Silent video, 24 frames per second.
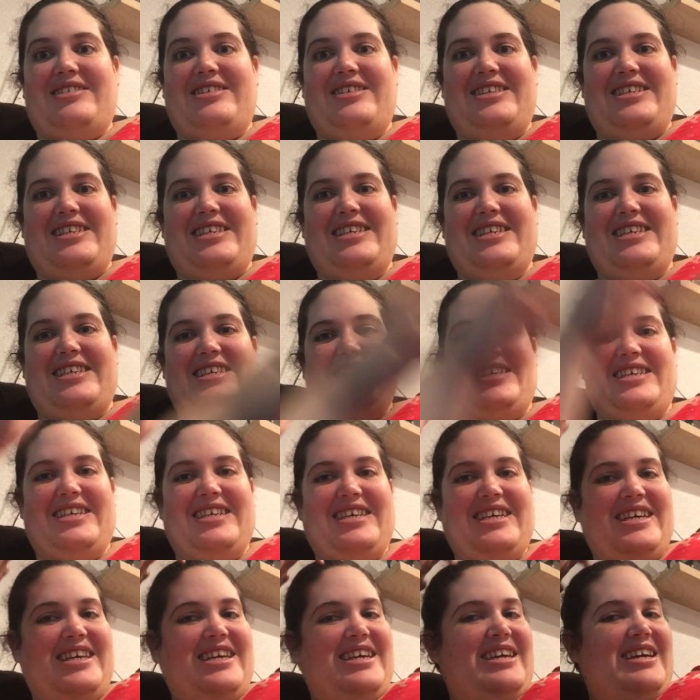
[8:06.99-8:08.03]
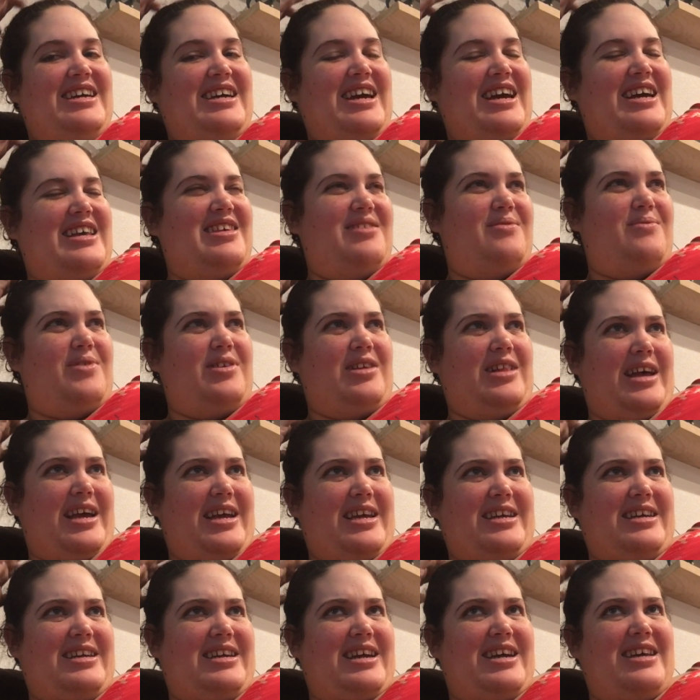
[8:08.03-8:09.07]
I think
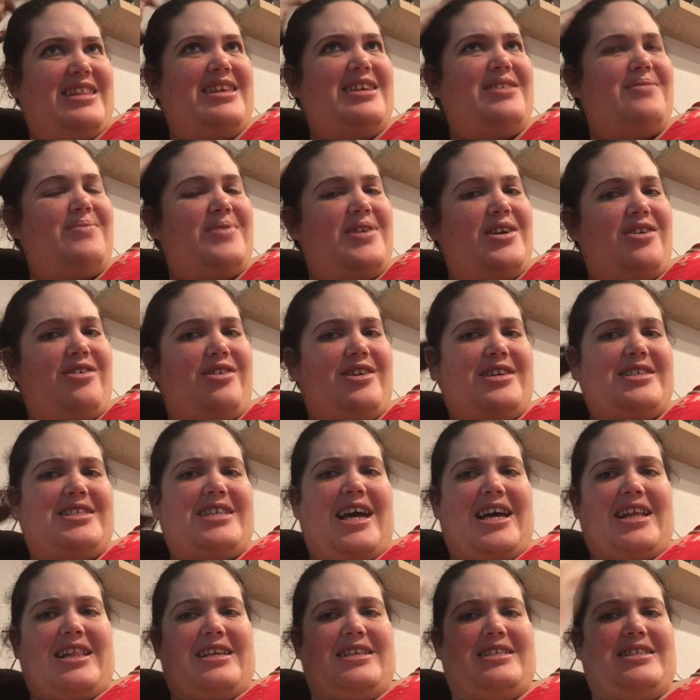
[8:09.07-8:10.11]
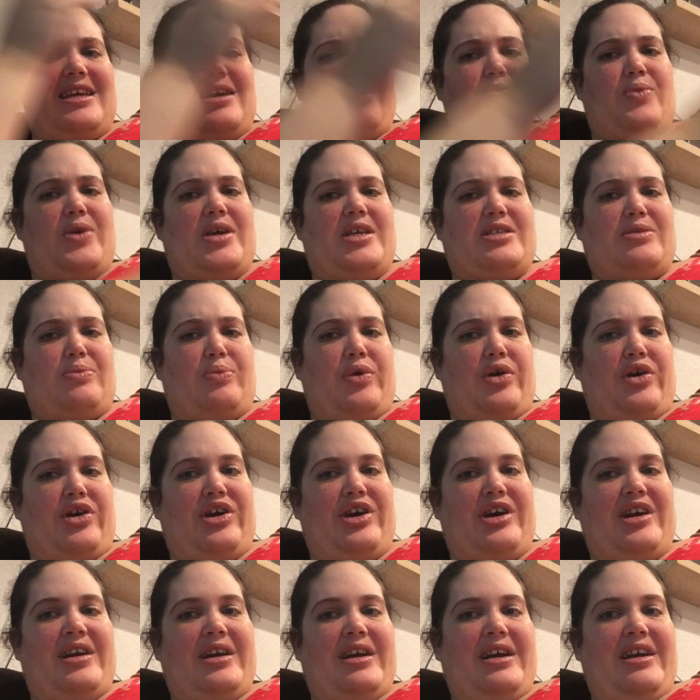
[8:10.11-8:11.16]
we are exactly 10 weeks
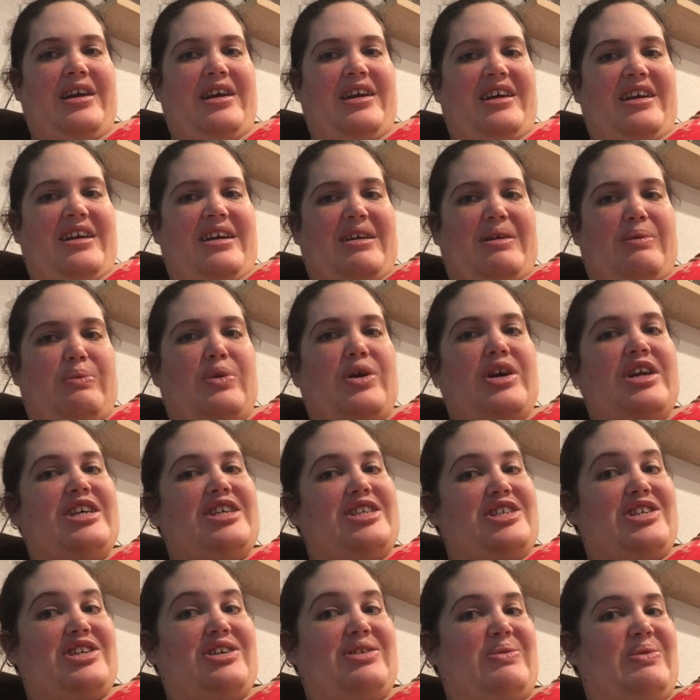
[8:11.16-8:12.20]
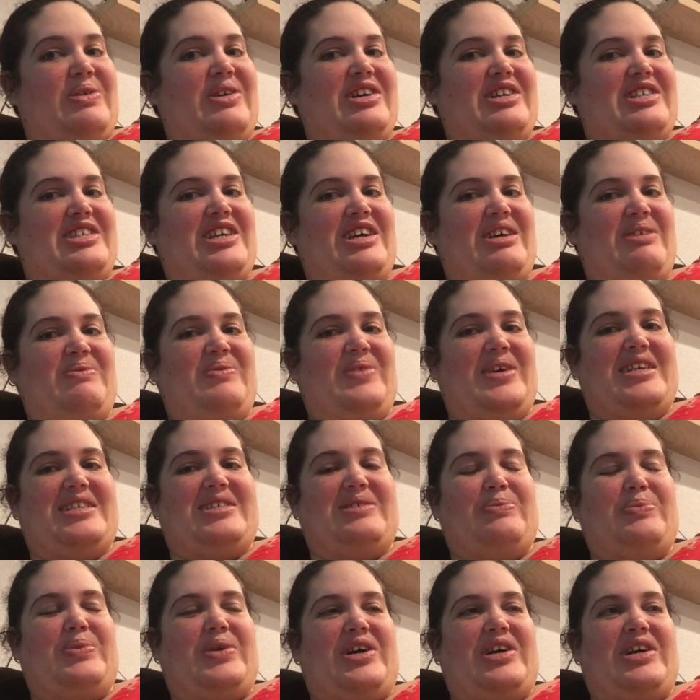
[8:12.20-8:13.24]
apart. Pretty sure we're 10
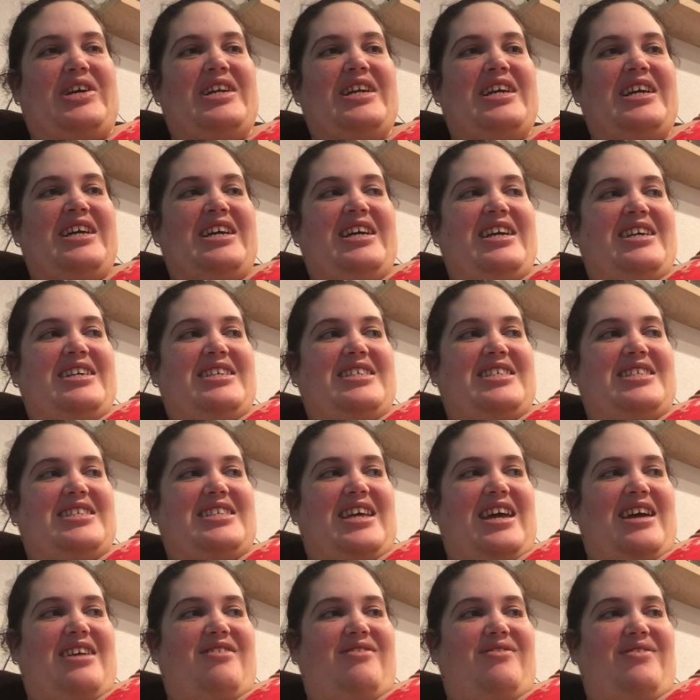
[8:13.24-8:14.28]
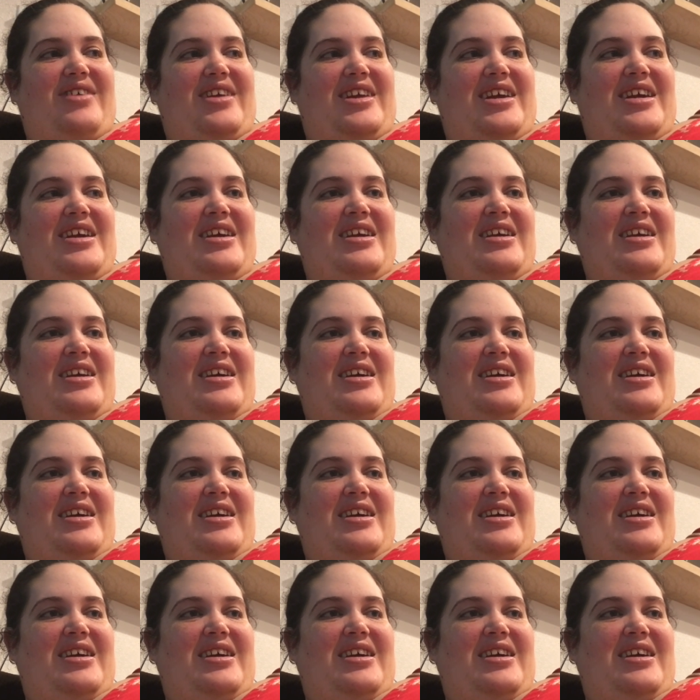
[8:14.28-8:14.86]
weeks apart. Just kind of funny.